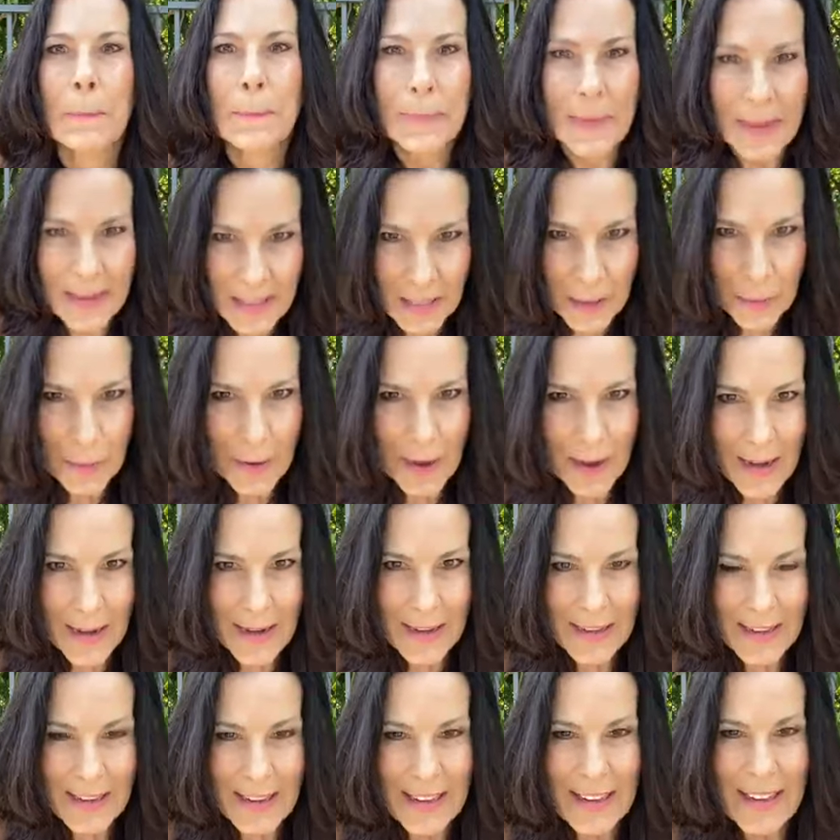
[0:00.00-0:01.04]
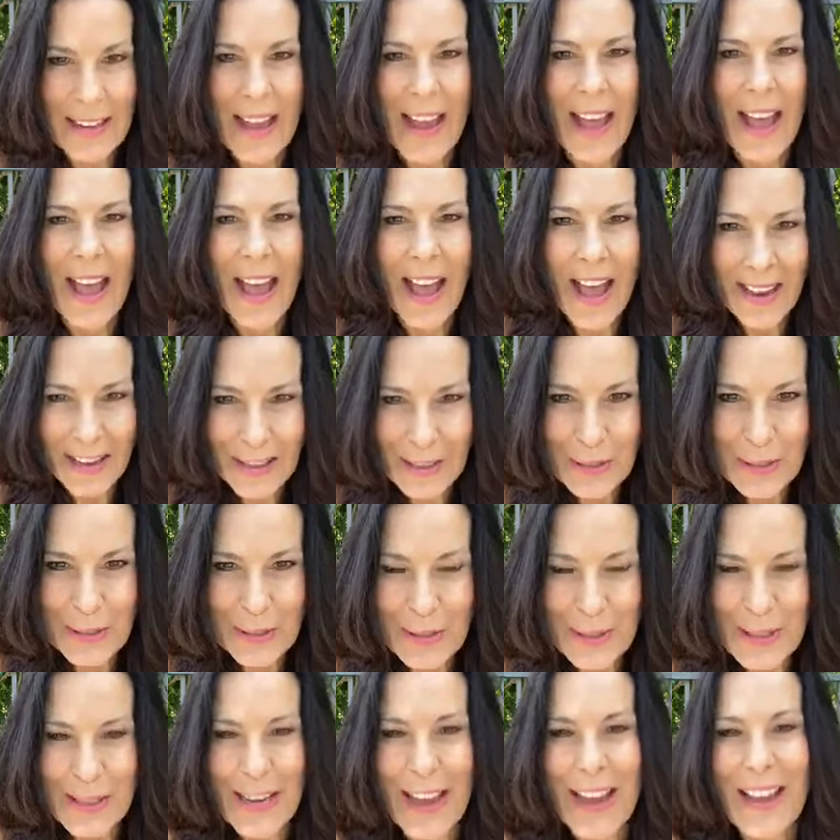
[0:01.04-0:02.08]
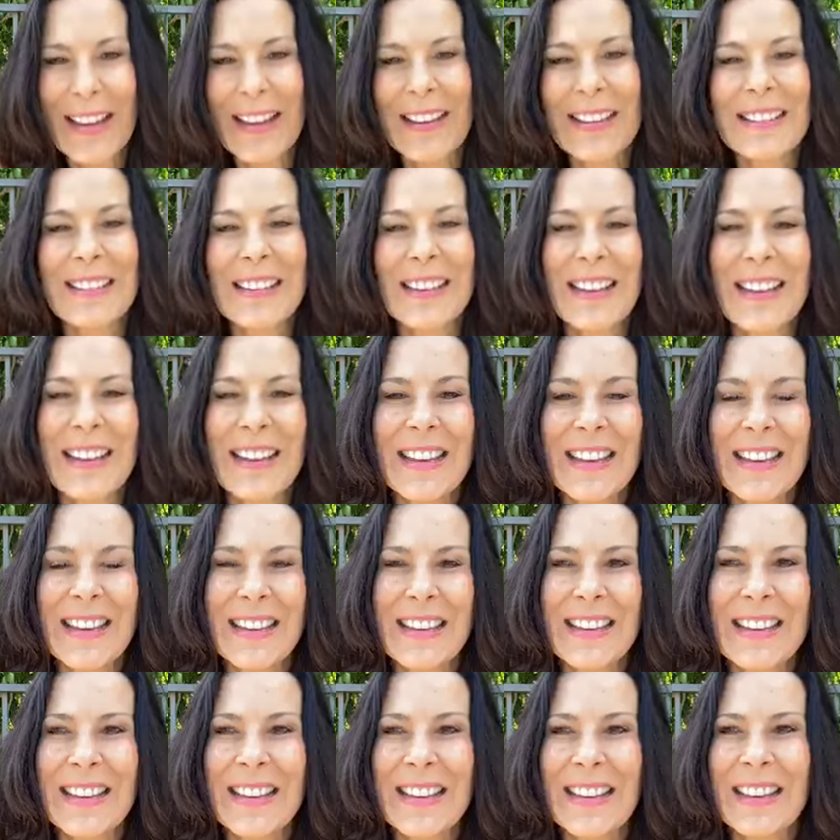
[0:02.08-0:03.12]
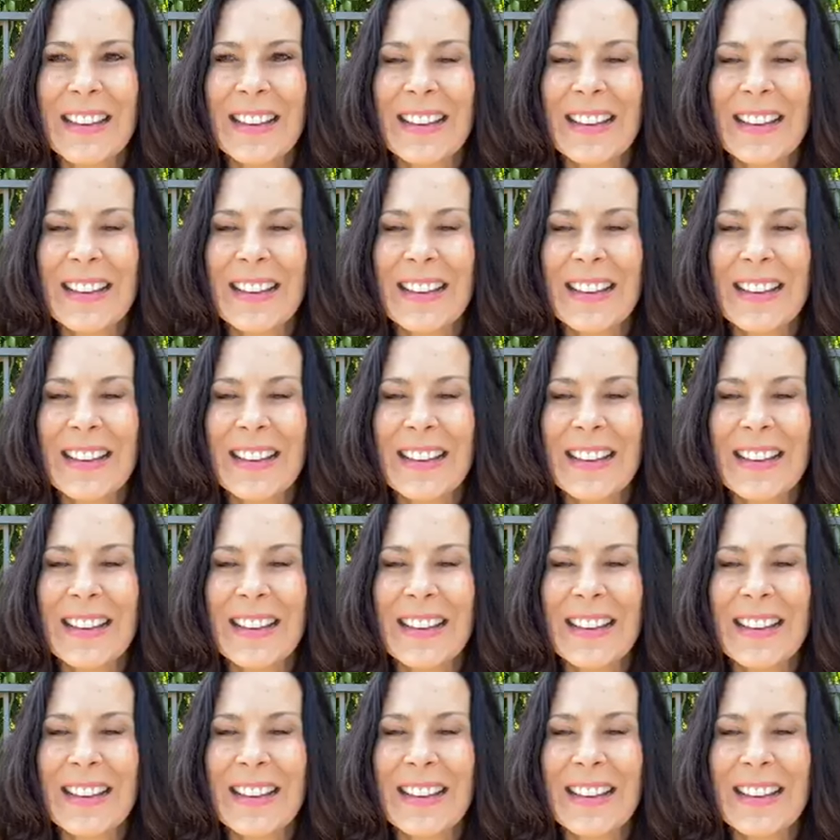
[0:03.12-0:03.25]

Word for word: bike riding, exercising,